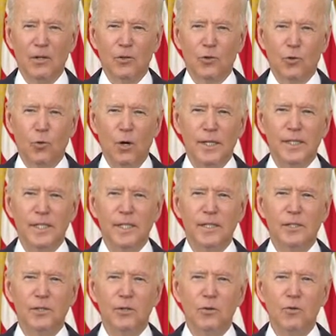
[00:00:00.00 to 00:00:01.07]

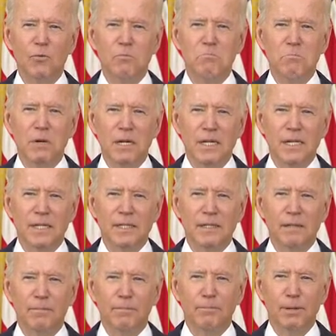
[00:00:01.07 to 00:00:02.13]
22
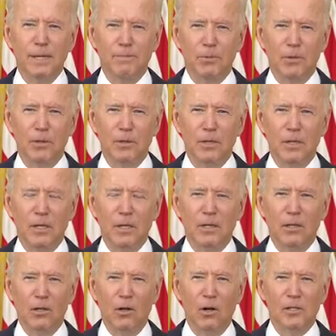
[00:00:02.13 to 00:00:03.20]
million people
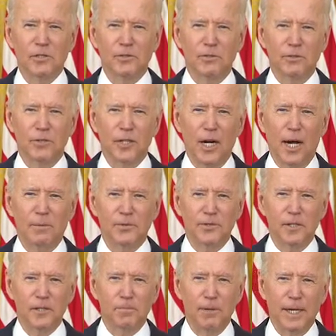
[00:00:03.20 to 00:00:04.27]
lost their jobs in
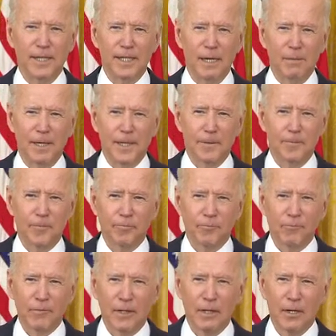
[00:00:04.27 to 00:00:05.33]
this pandemic
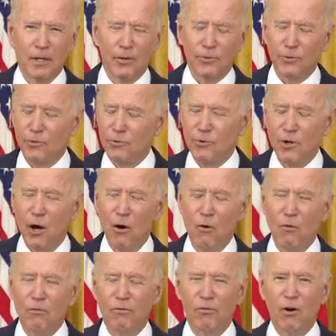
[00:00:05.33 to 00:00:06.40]
through
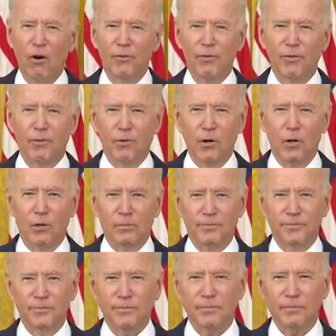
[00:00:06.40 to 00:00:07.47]
no fault of their own.
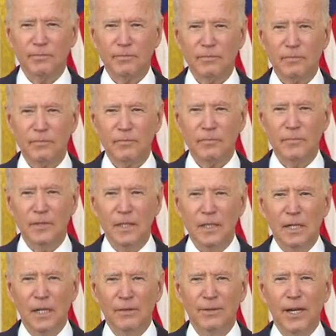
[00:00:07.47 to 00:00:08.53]

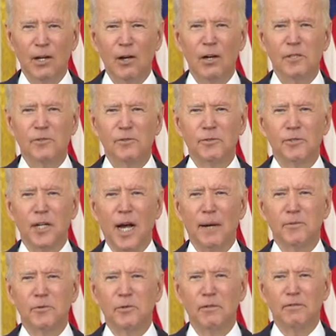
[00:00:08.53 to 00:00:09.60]
They lost their
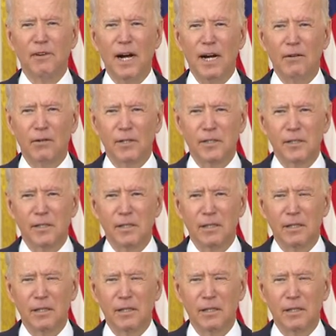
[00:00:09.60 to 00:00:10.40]
jobs to a virus